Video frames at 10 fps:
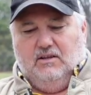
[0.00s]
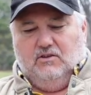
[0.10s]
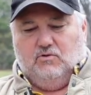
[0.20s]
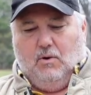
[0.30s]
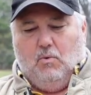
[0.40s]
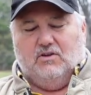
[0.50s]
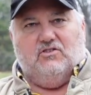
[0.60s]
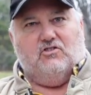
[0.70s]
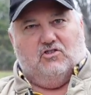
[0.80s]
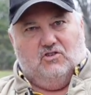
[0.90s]
So I
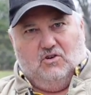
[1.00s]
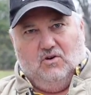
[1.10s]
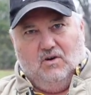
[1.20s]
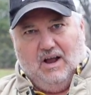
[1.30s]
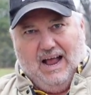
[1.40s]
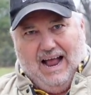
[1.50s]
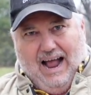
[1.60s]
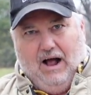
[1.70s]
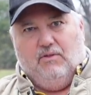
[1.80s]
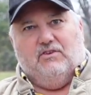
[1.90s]
wasn't sure
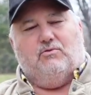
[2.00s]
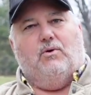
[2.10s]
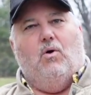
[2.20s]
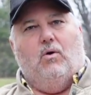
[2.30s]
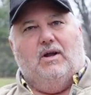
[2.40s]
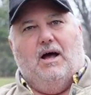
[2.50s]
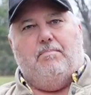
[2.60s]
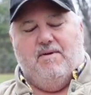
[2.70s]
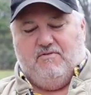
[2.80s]
how this would hold up,